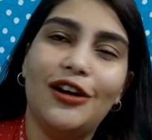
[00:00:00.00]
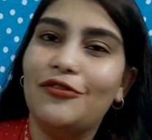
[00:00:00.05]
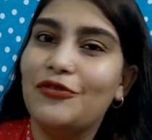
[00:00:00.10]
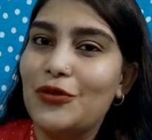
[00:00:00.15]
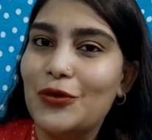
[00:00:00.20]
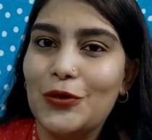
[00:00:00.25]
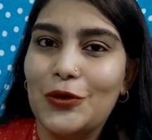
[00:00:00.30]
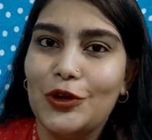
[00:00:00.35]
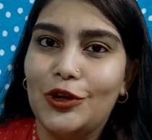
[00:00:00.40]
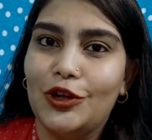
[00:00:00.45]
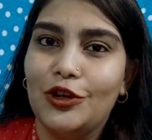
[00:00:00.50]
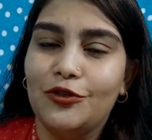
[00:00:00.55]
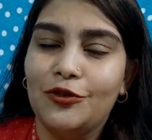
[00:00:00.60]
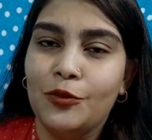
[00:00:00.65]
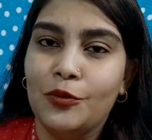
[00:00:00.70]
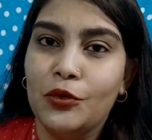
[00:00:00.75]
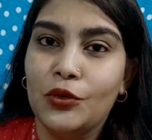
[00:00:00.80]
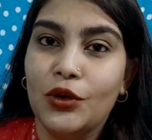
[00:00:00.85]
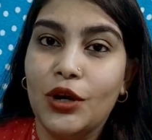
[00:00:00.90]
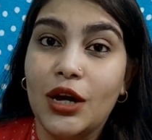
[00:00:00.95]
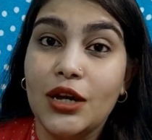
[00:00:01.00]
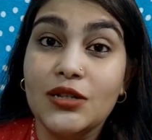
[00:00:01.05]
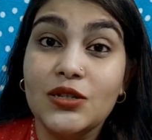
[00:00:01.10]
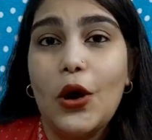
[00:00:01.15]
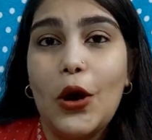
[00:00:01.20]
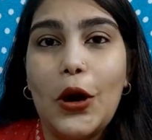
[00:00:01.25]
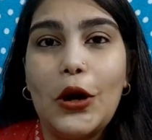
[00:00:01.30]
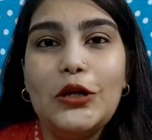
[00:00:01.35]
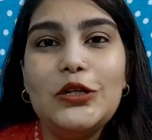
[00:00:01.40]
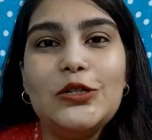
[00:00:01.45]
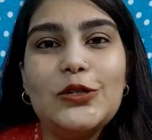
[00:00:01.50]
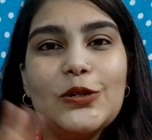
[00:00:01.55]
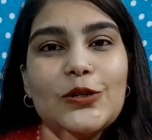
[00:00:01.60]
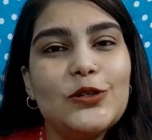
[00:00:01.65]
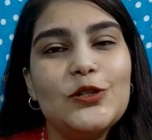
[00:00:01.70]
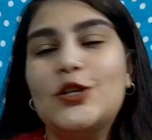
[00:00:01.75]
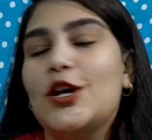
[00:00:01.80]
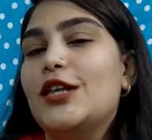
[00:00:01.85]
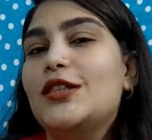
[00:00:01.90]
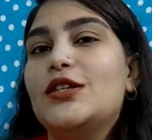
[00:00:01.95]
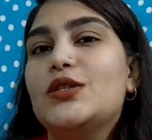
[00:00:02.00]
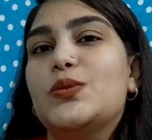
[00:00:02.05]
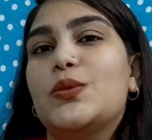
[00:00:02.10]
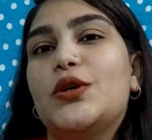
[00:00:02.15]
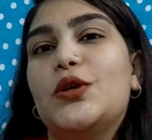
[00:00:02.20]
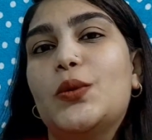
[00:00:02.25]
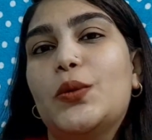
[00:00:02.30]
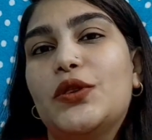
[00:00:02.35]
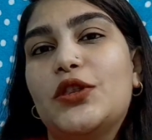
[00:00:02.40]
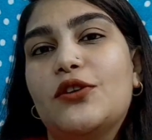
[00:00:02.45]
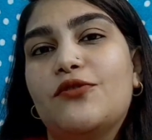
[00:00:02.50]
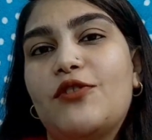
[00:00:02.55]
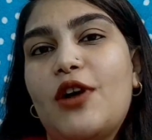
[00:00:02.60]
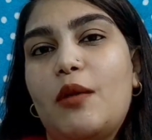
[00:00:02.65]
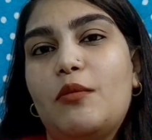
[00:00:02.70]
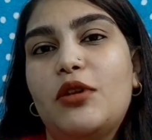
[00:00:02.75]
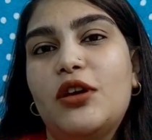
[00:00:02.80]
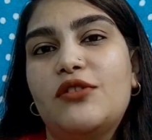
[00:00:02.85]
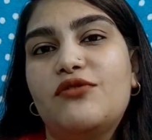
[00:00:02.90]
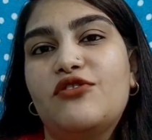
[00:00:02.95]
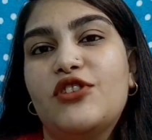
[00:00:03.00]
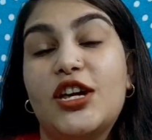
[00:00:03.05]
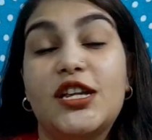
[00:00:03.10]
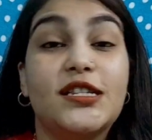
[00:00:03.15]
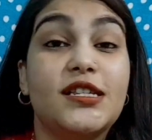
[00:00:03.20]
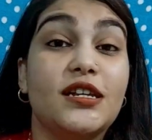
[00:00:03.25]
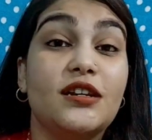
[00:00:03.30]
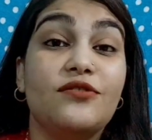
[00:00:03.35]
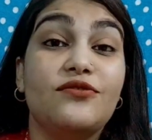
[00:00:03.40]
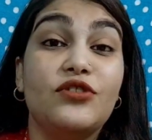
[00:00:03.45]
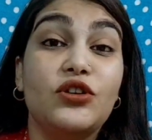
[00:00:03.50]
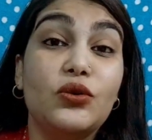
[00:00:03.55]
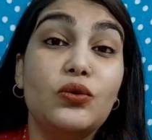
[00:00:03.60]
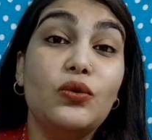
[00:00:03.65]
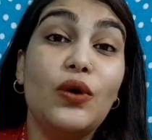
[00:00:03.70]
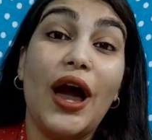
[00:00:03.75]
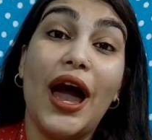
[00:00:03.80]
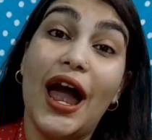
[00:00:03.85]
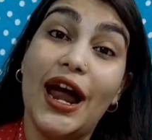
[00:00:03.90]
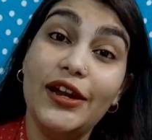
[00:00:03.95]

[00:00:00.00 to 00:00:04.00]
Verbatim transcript: love to hear it from you guys also share this video with your family and friends and if you